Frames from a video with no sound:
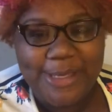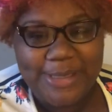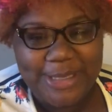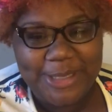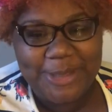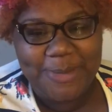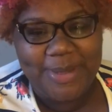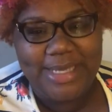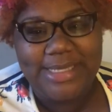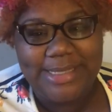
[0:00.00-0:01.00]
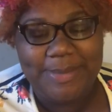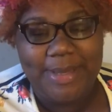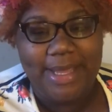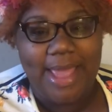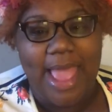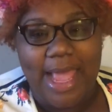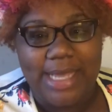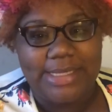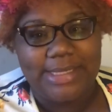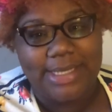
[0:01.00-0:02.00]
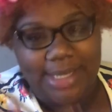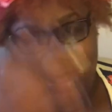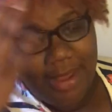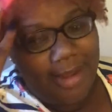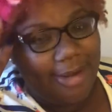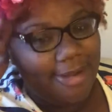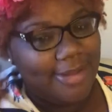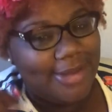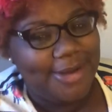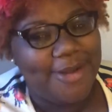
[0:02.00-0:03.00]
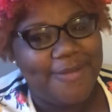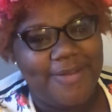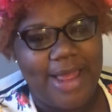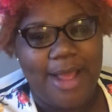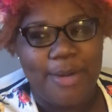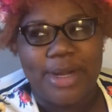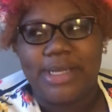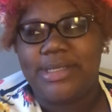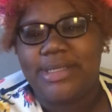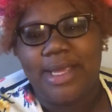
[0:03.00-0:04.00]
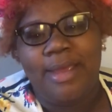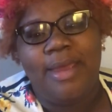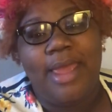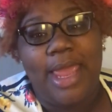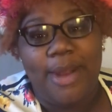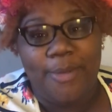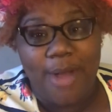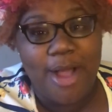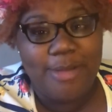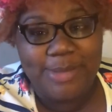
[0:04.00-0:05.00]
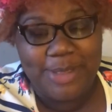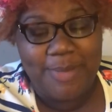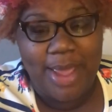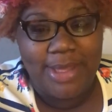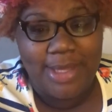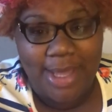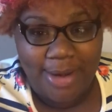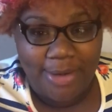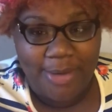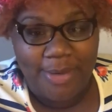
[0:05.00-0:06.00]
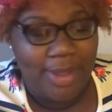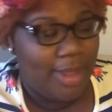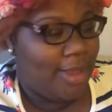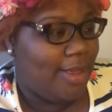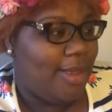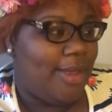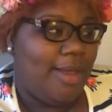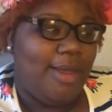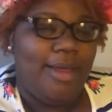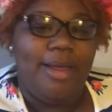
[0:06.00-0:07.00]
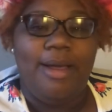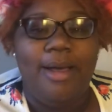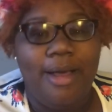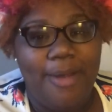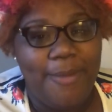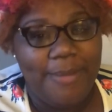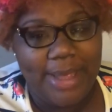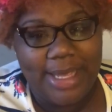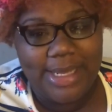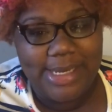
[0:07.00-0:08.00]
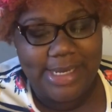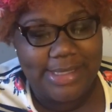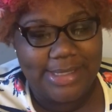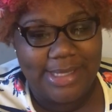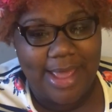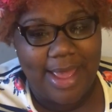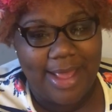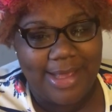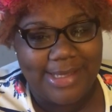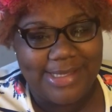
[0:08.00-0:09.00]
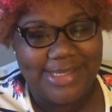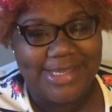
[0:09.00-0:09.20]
YouTube? It's me, Ashley, a girl in her flowers, and welcome to my channel. Oh my goodness, guys.